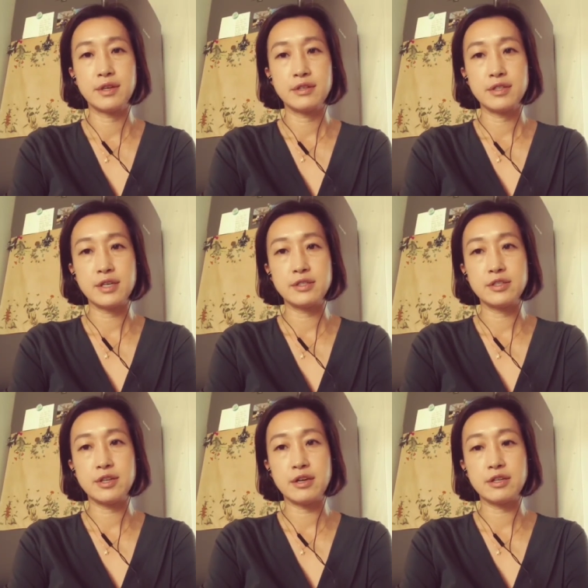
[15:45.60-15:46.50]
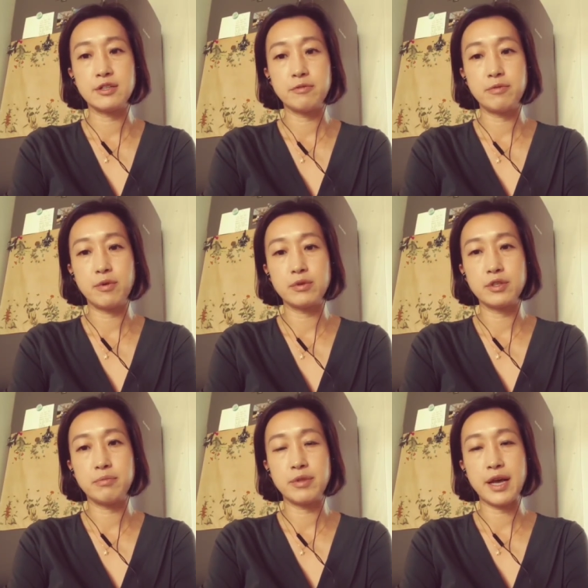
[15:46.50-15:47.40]
He studied the
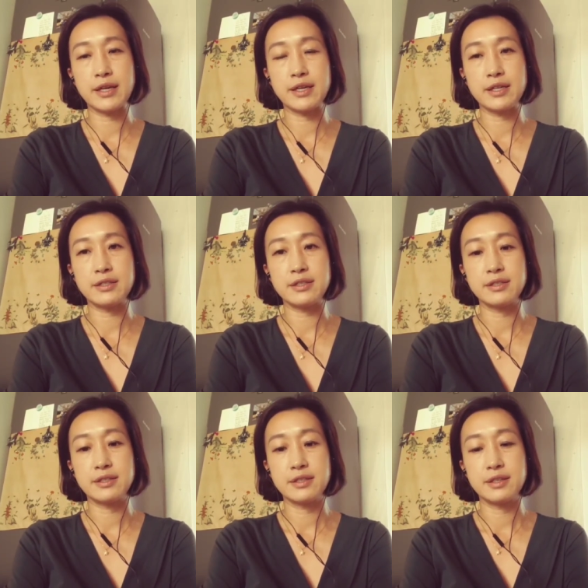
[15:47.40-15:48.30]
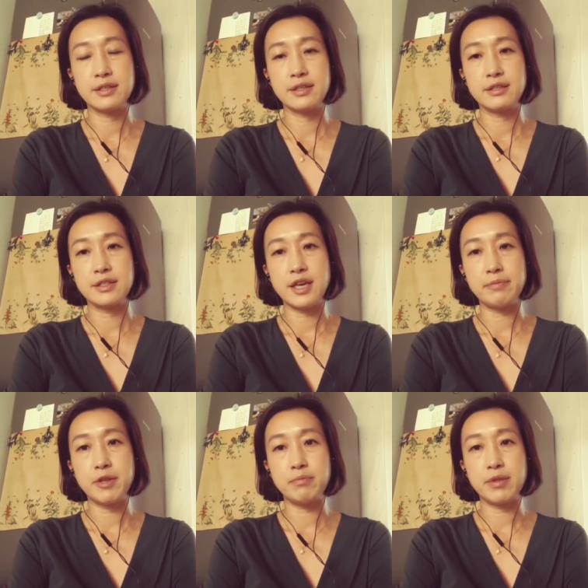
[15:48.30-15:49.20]
folded blanket.
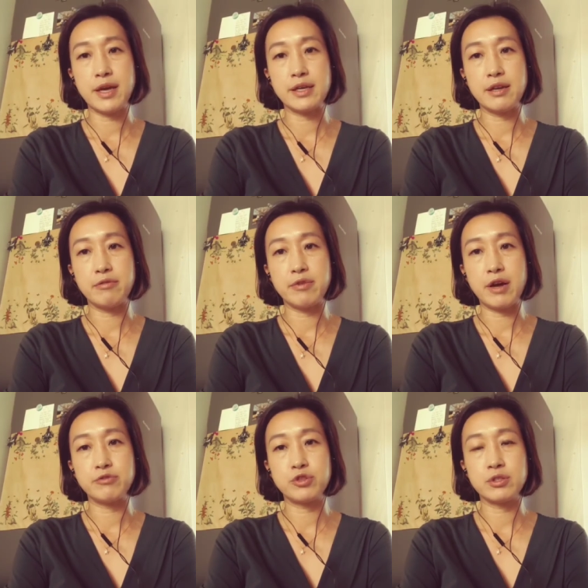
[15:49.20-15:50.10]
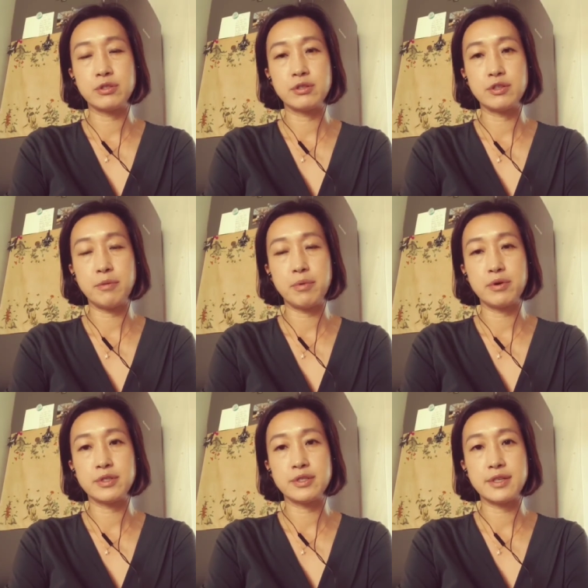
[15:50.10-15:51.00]
Keep the blanket around you, the
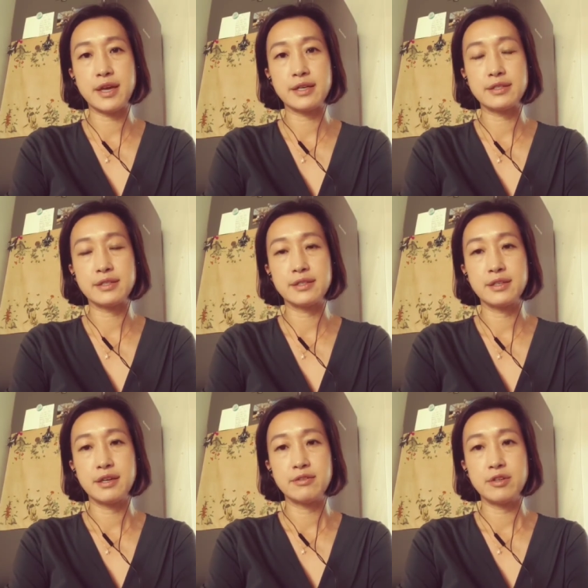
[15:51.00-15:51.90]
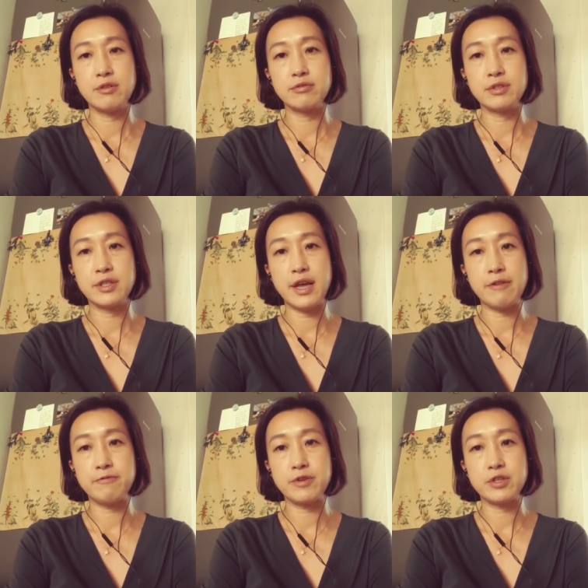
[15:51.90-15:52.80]
boy said. You would
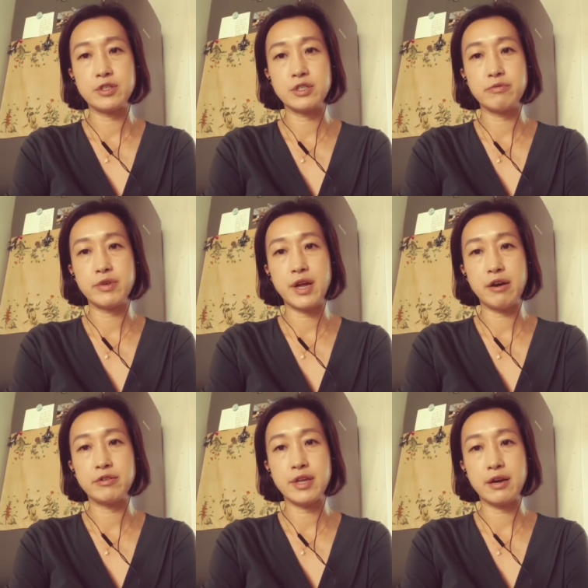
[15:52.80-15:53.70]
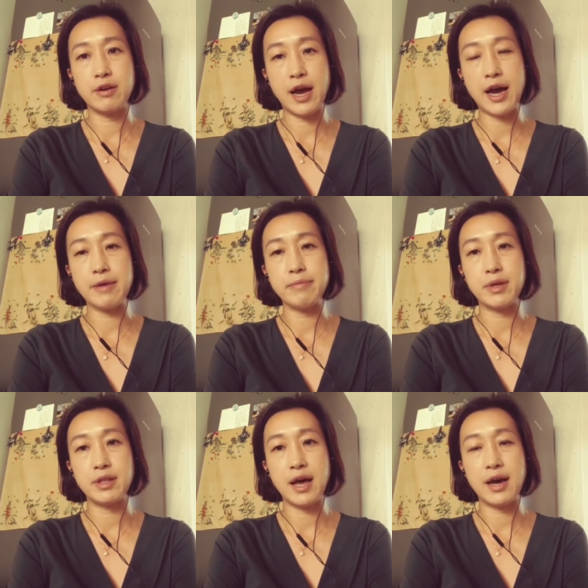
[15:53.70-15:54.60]
not fish without that I'm
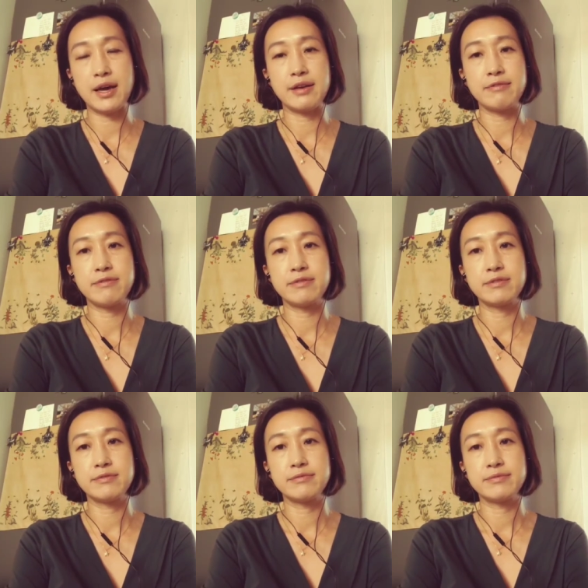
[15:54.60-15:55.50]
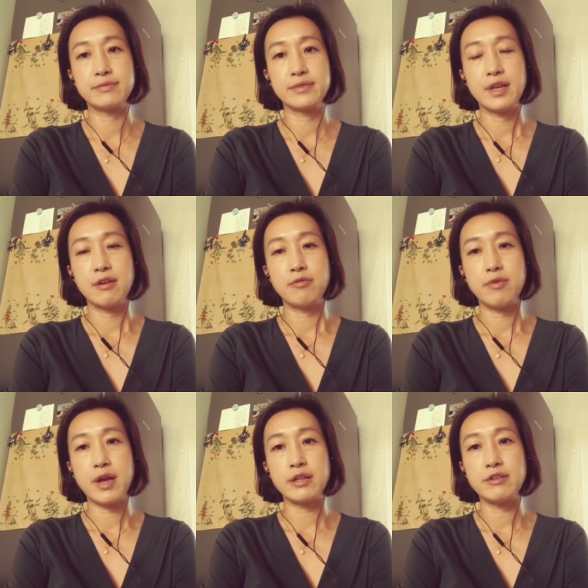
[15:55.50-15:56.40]
alive.
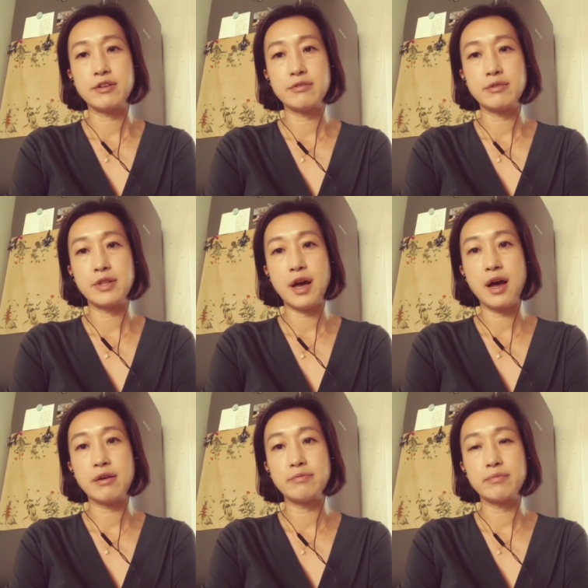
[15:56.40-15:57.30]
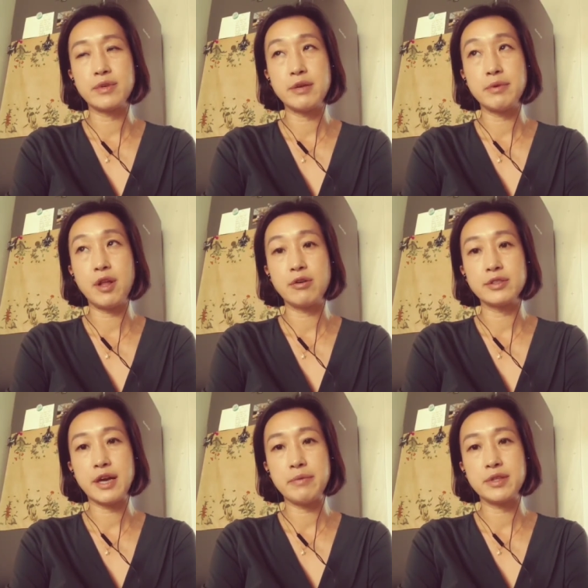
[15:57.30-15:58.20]
When you live a
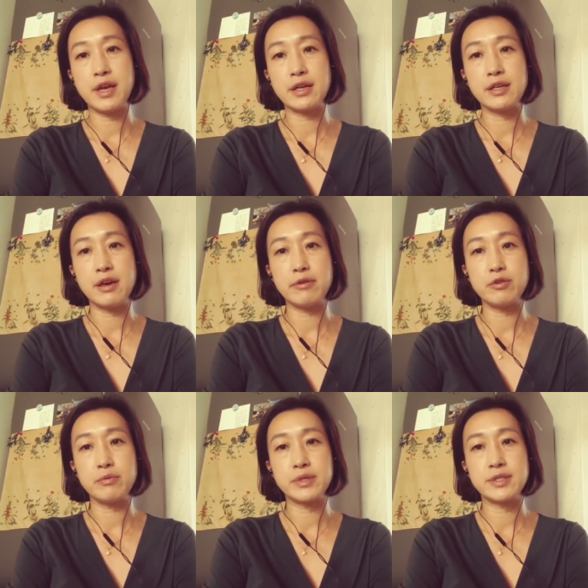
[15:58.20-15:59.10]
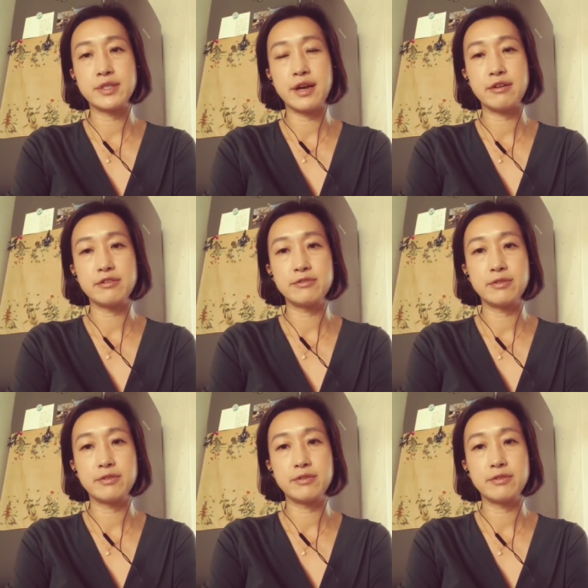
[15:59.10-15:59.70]
long time and take care of yourself,